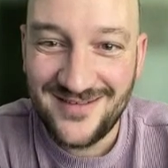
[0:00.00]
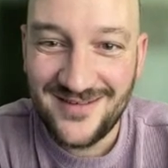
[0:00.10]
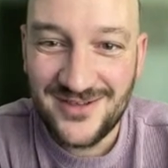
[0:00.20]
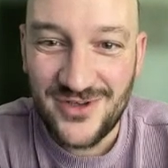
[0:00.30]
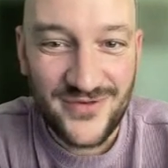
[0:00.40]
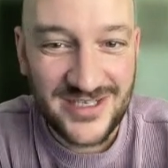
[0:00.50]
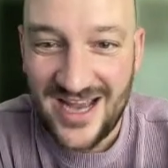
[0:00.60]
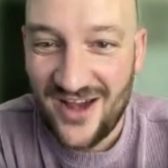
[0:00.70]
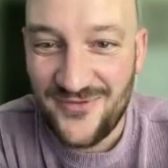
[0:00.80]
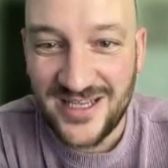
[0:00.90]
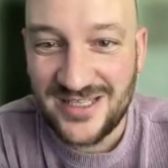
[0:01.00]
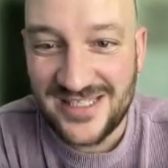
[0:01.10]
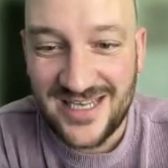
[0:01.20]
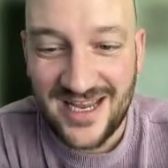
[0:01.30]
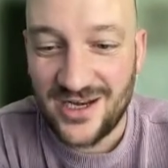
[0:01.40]
So if your staff makes a
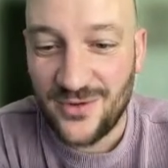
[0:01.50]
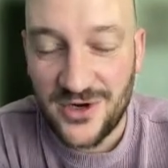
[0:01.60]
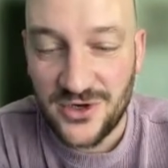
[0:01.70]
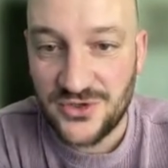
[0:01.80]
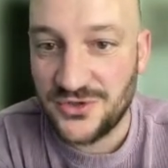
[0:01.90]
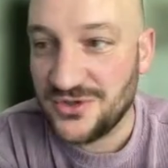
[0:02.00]
mistake in a rehearsal,